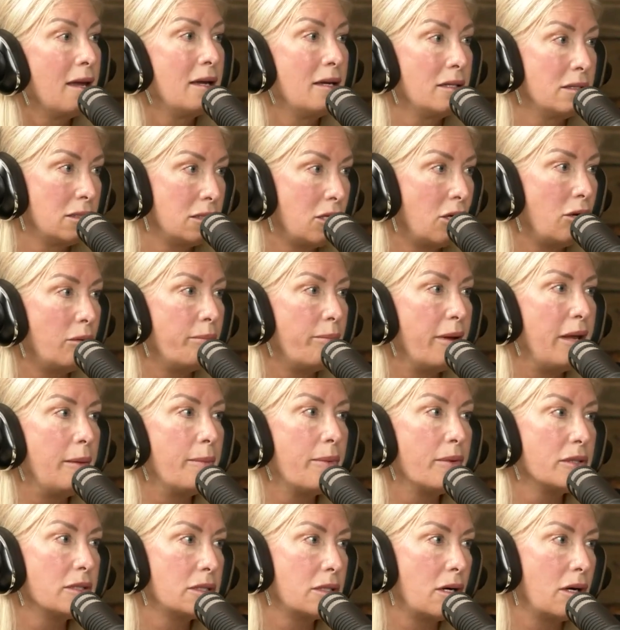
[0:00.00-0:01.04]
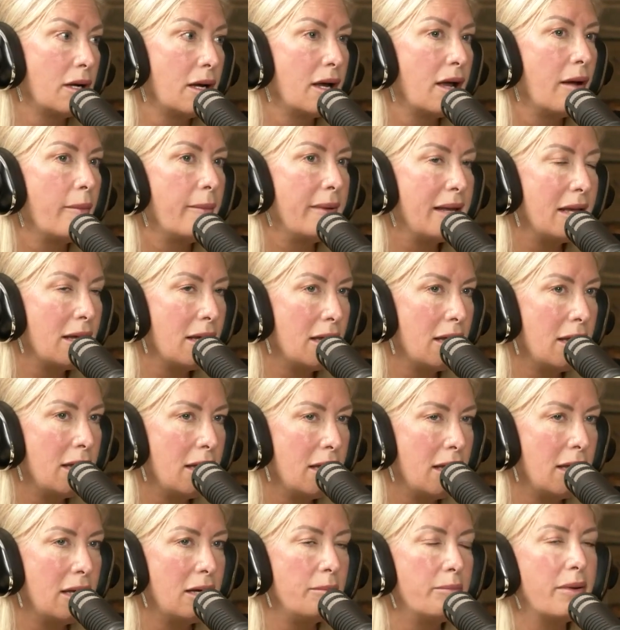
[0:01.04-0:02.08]
So people started coming
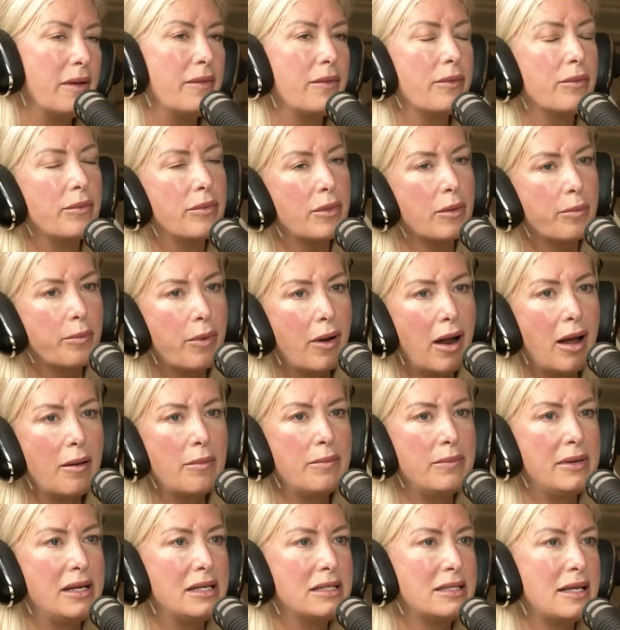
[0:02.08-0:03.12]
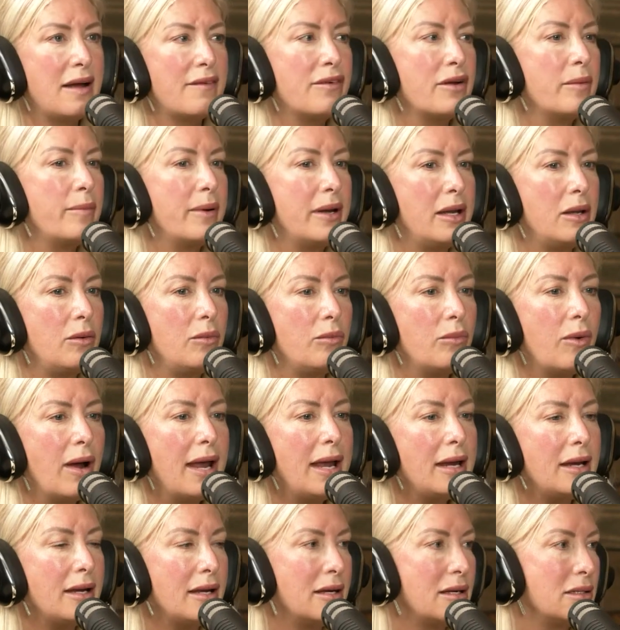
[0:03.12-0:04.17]
in, but the problem is everybody
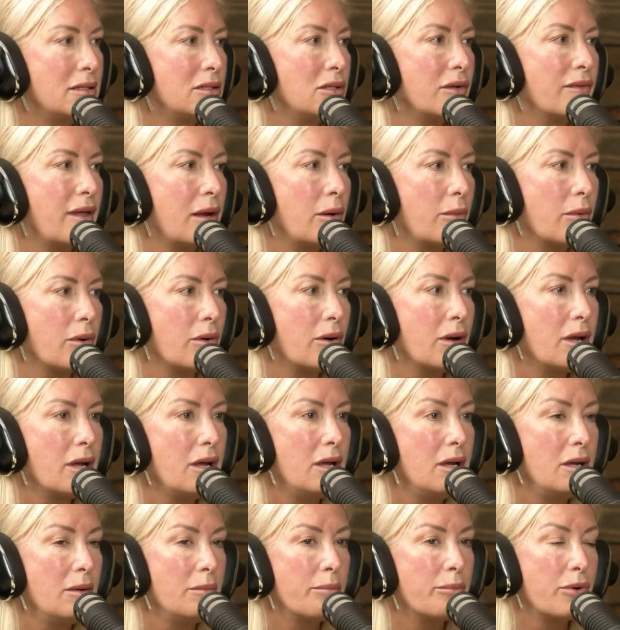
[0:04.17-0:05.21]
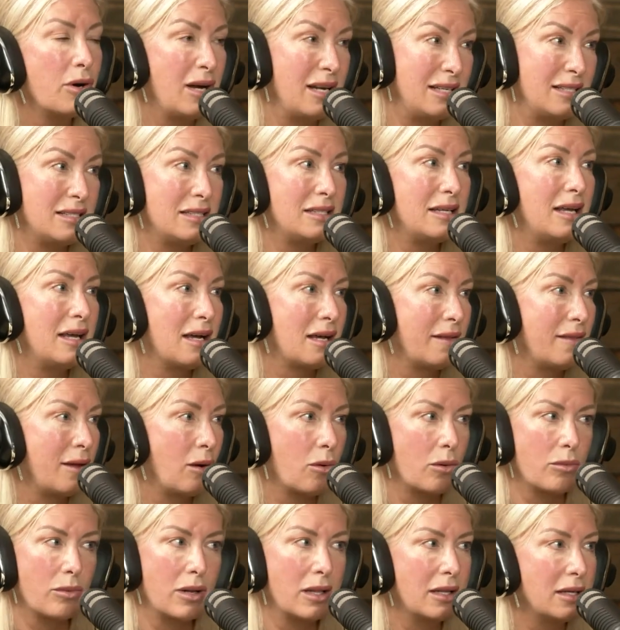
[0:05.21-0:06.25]
waited until they were pretty sick and they
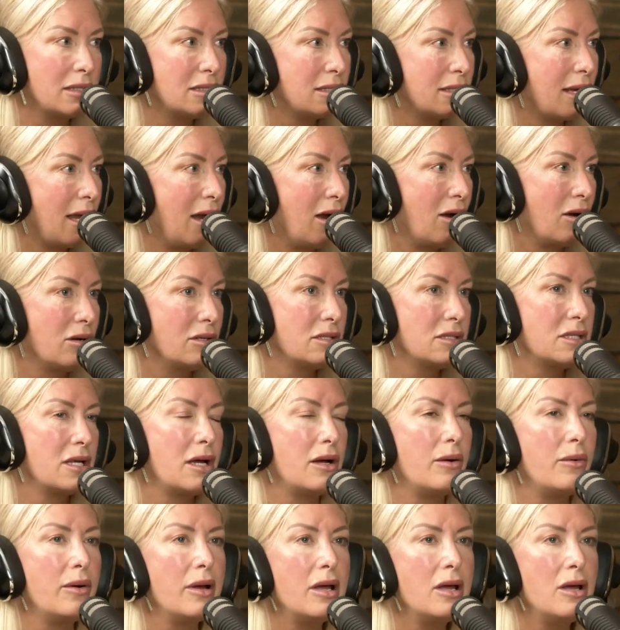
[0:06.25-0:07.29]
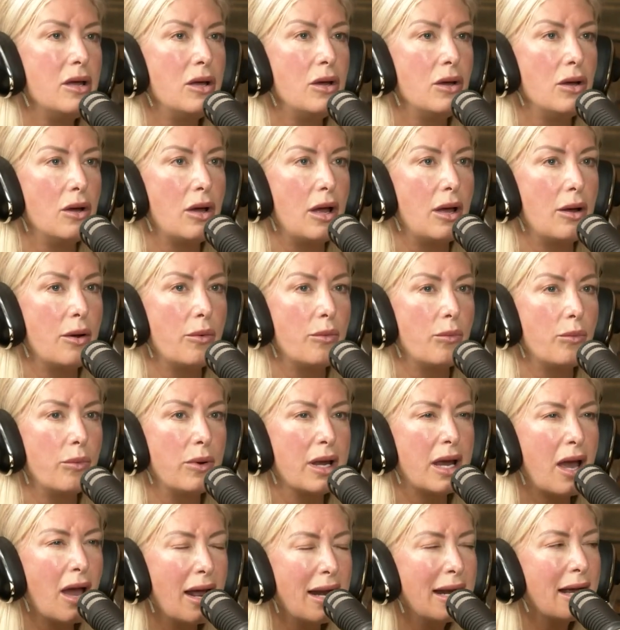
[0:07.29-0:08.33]
were really scared. So
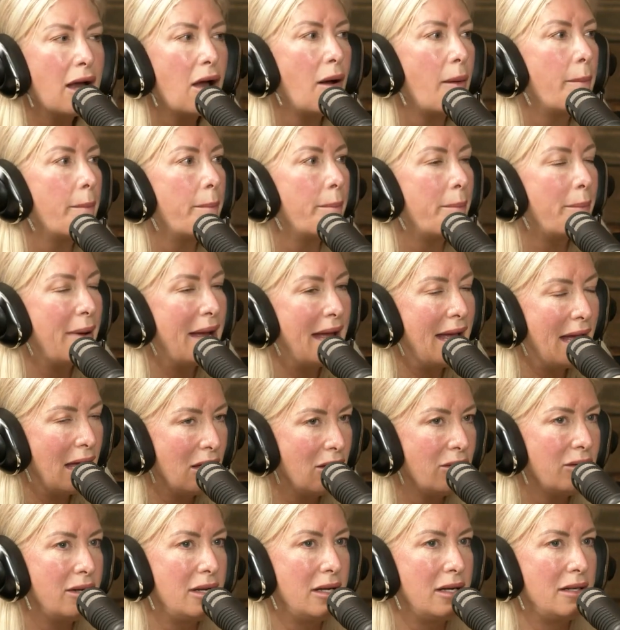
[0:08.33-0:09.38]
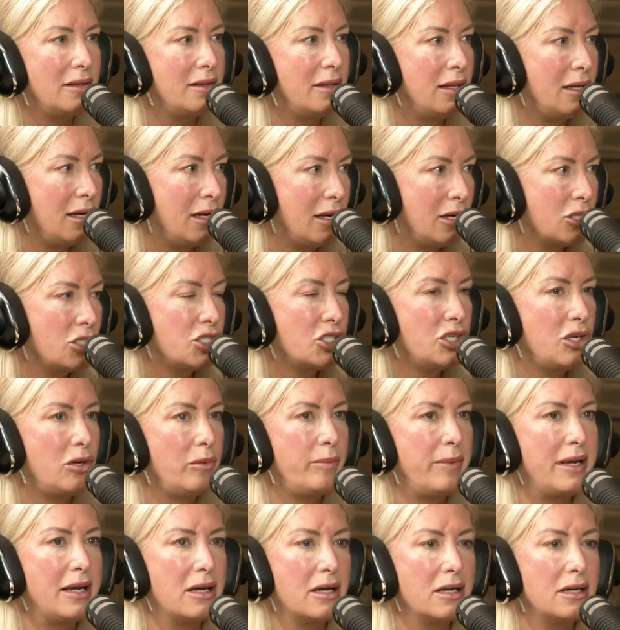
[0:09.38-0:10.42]
it kind of compounded the issue,
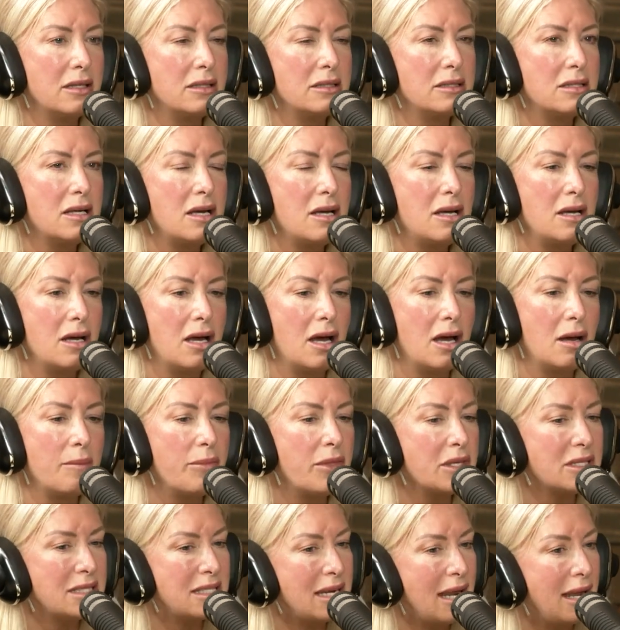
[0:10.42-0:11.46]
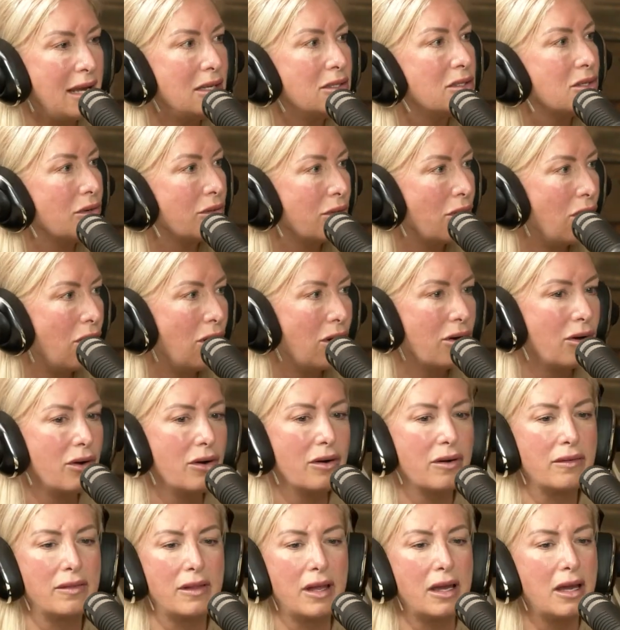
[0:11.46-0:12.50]
because the stays are
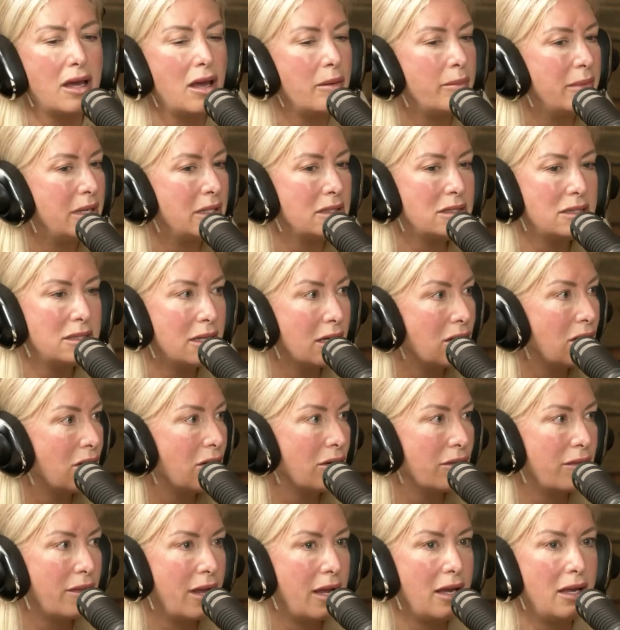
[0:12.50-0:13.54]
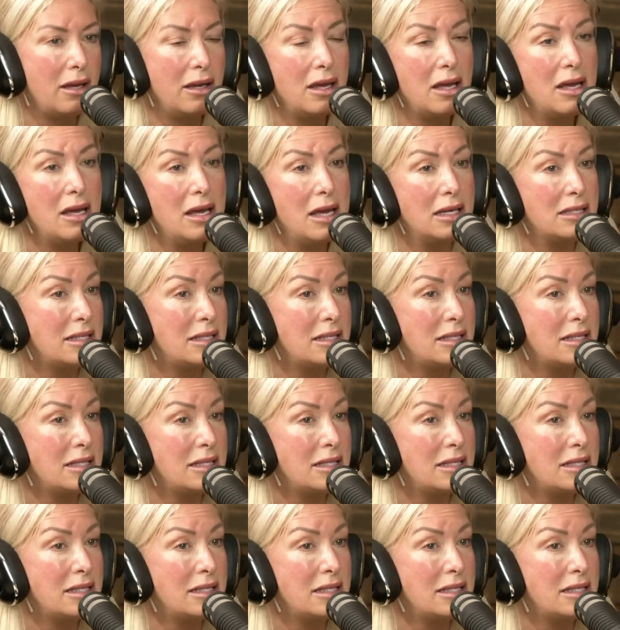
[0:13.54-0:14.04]
longer, they come in sicker, it